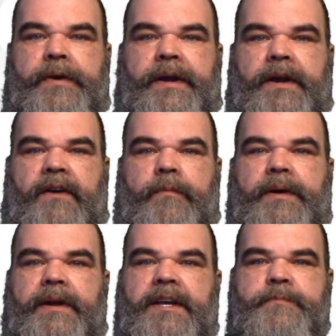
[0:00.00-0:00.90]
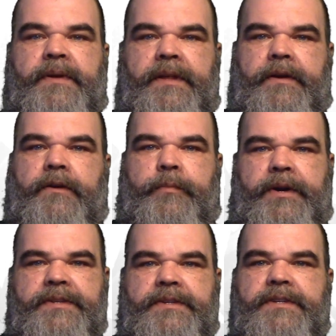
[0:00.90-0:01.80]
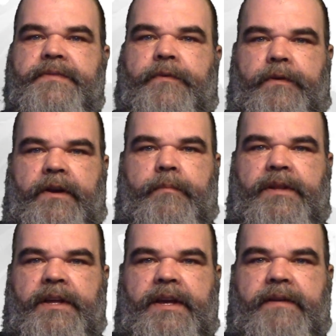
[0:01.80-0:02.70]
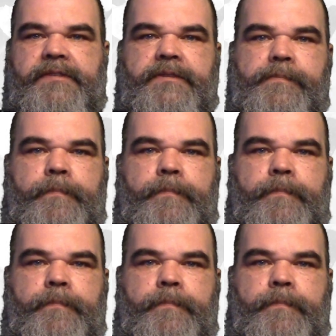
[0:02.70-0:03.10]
Korean government as political prisoners for their beliefs.